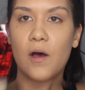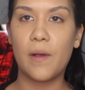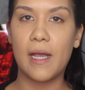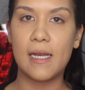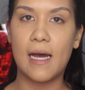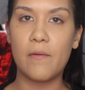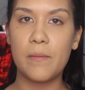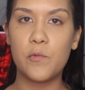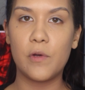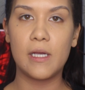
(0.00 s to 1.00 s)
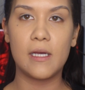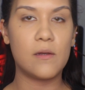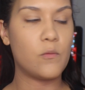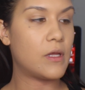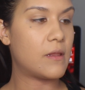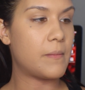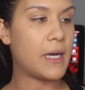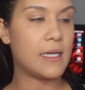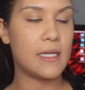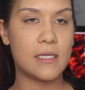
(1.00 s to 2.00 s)
Okay, now I'm going in with
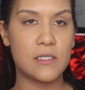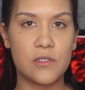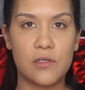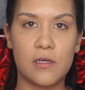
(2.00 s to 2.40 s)
my NYX